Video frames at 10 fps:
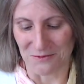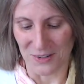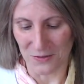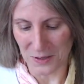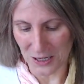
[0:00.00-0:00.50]

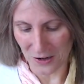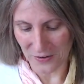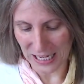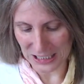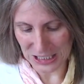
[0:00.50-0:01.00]
giving me a lot of
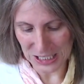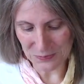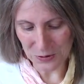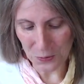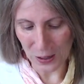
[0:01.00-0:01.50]

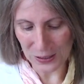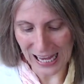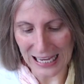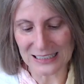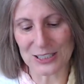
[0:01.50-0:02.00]
energy. Oh,
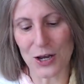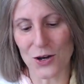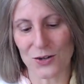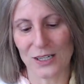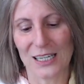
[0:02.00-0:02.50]
okay,
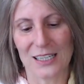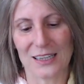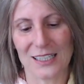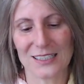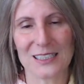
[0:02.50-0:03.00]
so
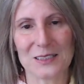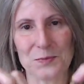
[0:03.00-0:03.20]
this is a